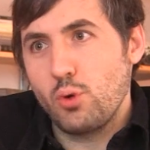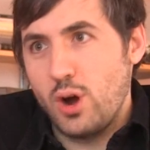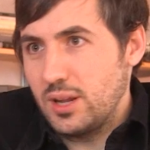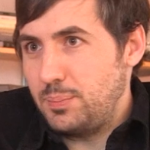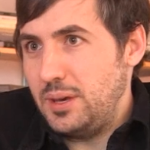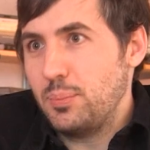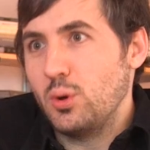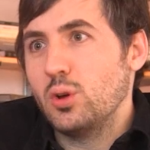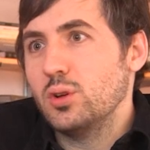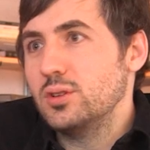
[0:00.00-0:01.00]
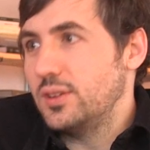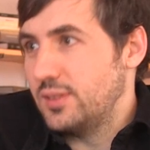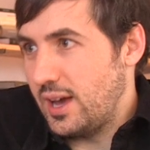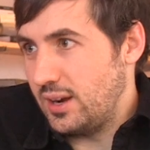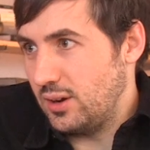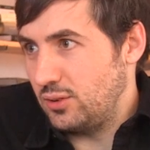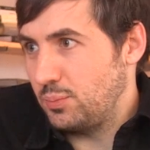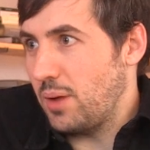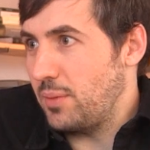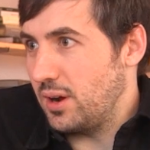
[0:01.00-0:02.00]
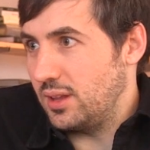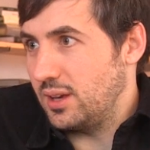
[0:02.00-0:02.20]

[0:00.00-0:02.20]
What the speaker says: product people, designers primarily,